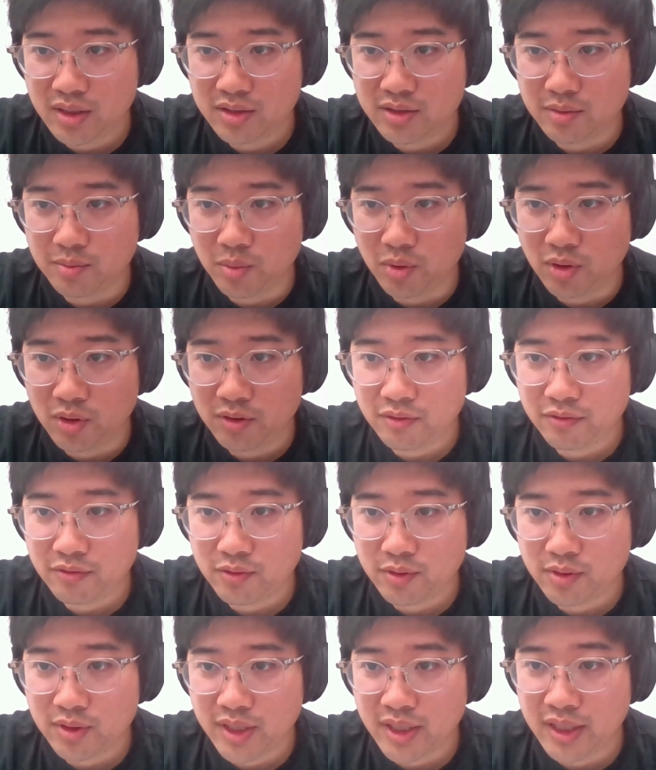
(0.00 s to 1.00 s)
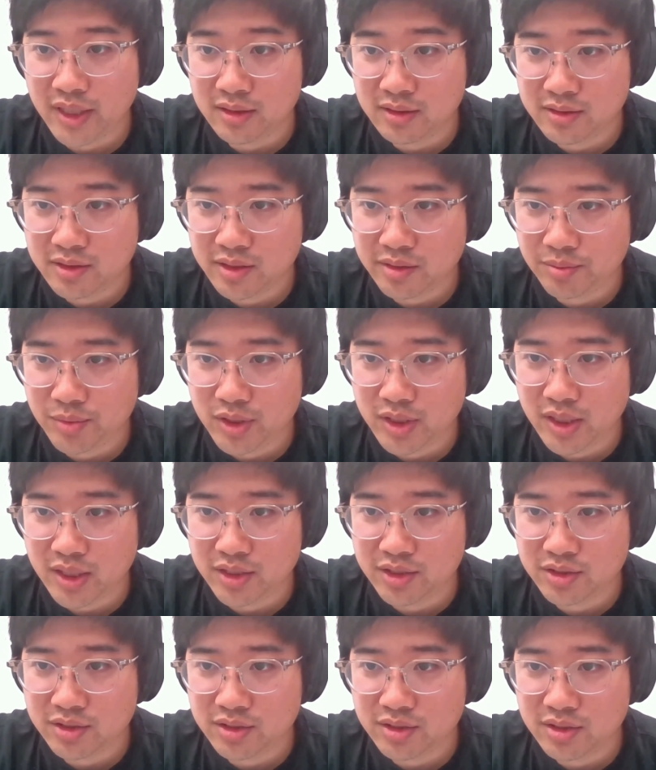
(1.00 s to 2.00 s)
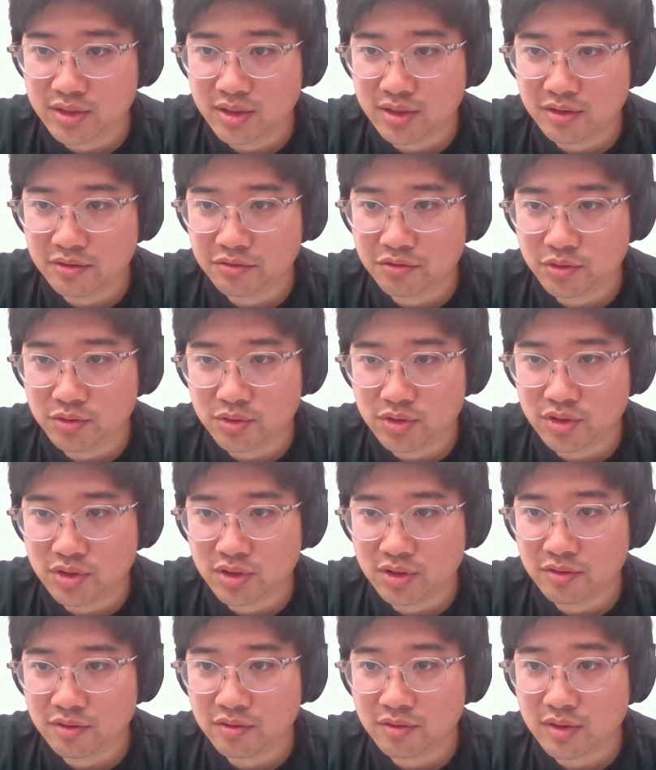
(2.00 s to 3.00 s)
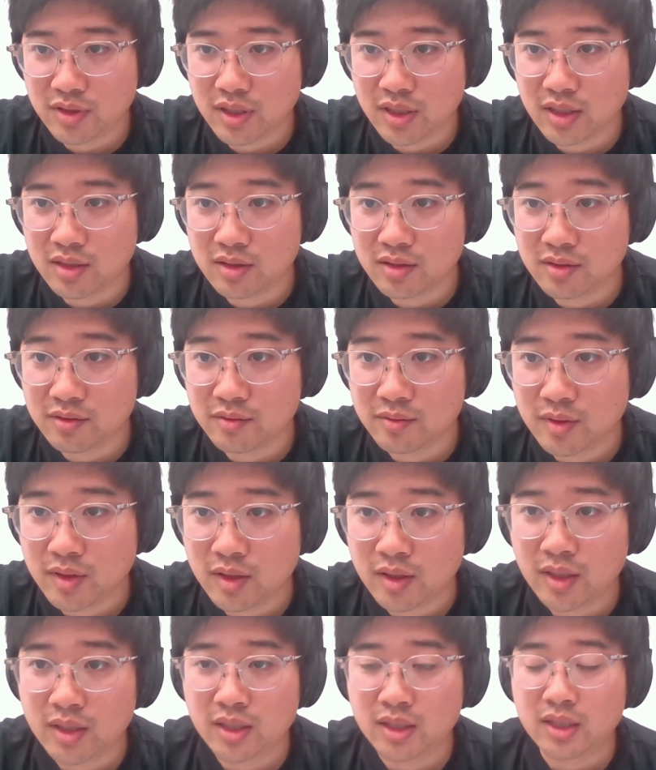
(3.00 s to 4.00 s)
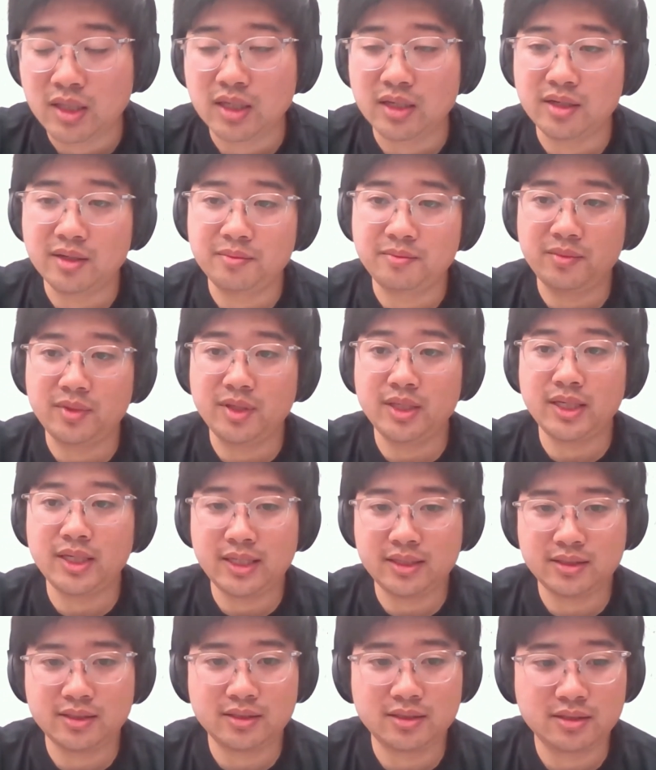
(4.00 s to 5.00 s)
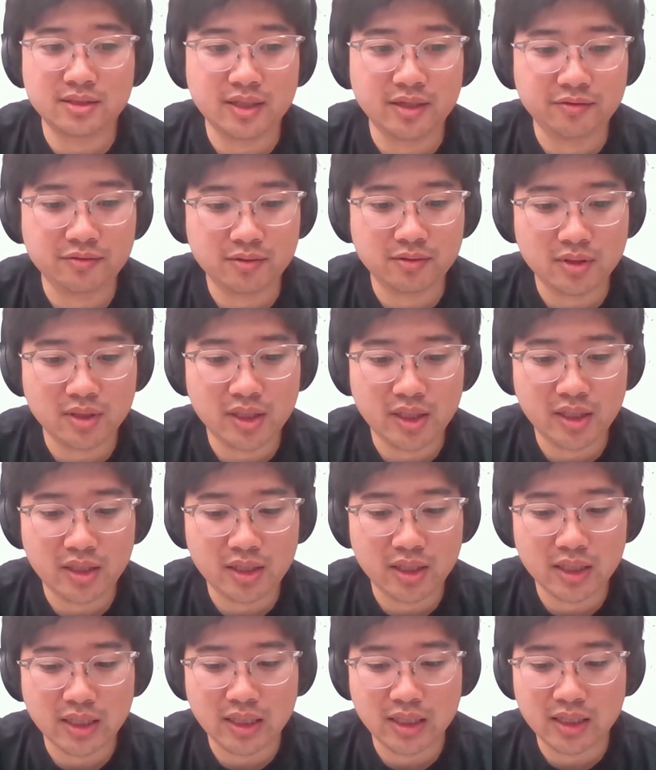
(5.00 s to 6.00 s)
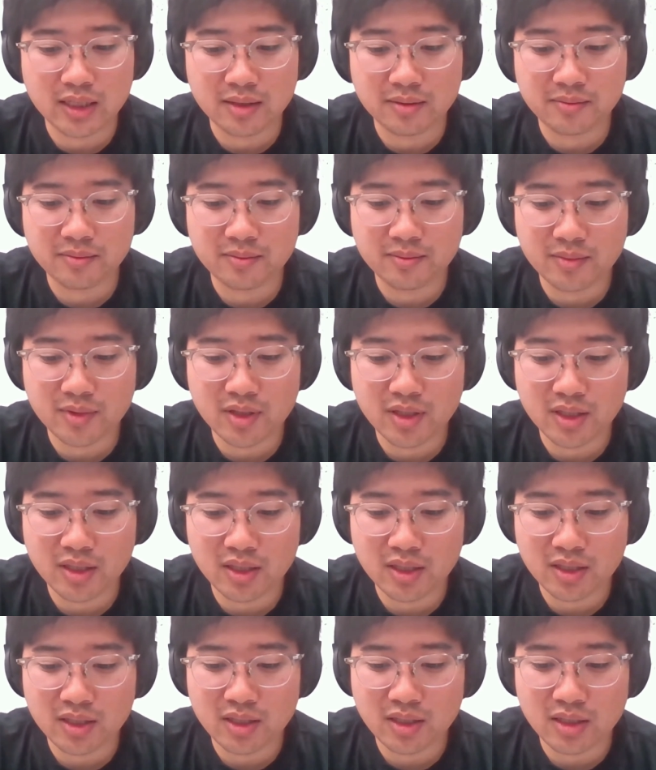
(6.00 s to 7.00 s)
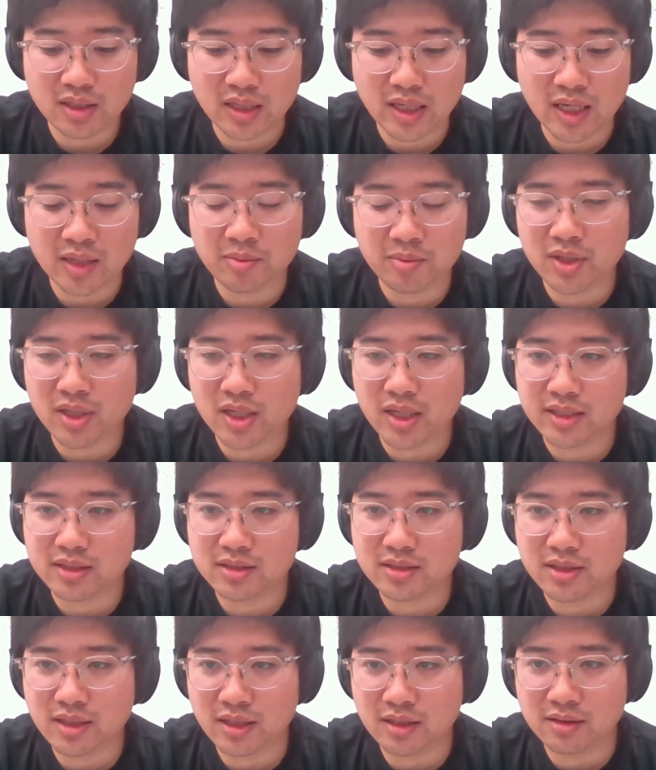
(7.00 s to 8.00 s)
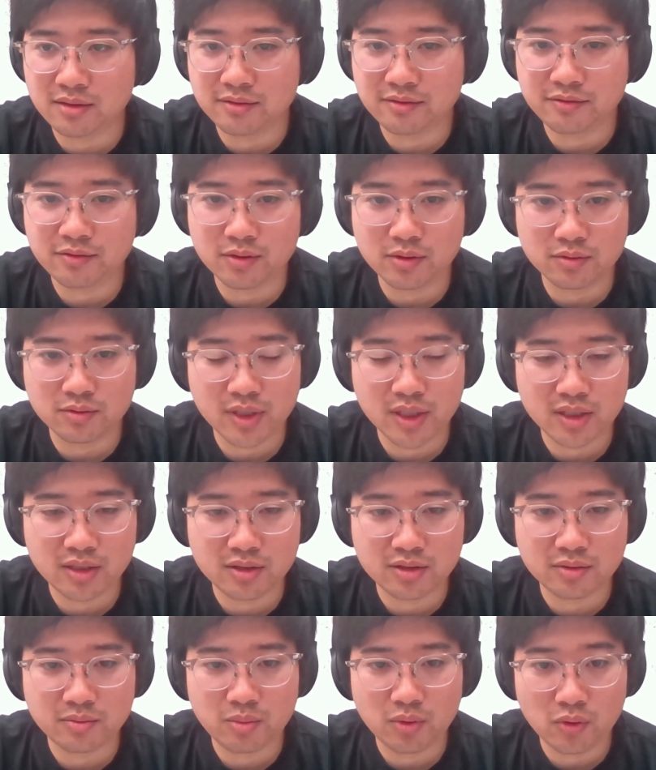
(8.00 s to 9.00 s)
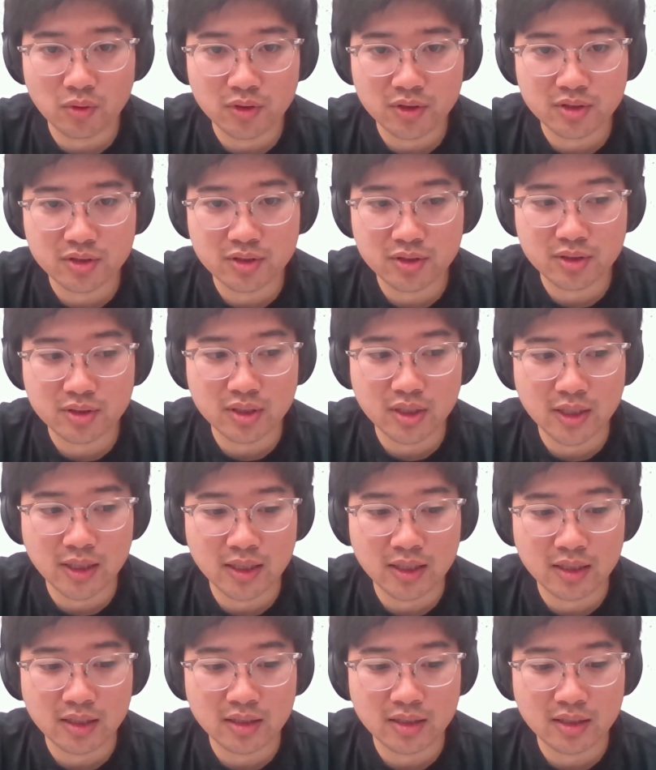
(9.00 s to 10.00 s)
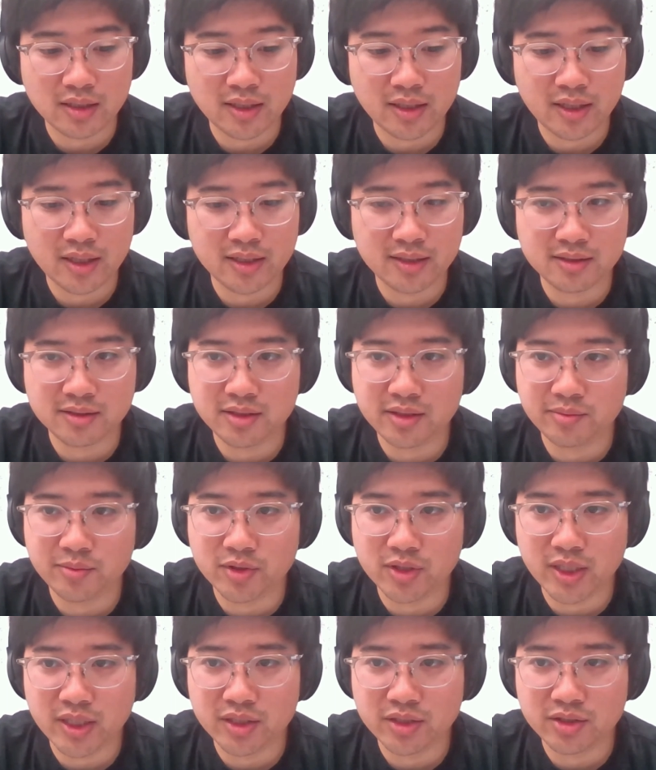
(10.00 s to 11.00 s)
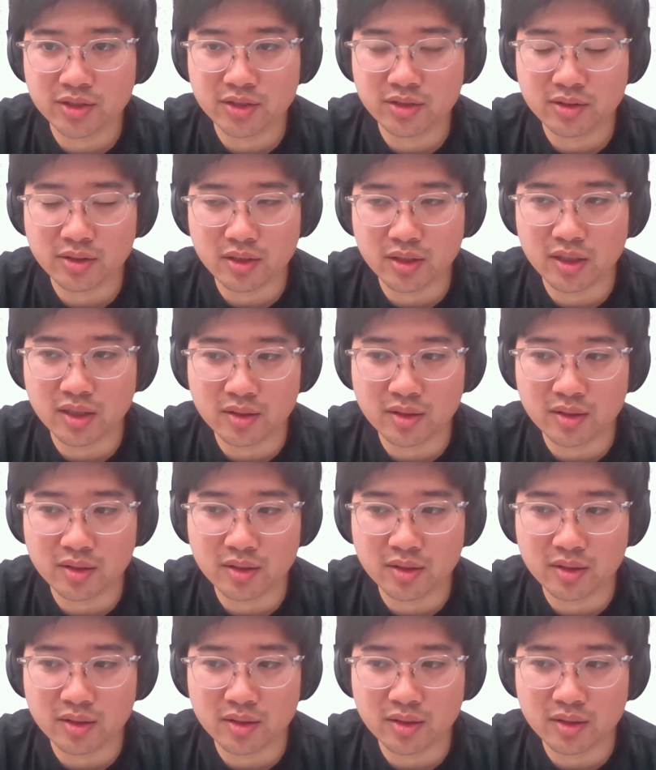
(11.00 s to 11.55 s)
support for HIDL simulations in the future? Yes, definitely. The API itself already supports HIDL simulation.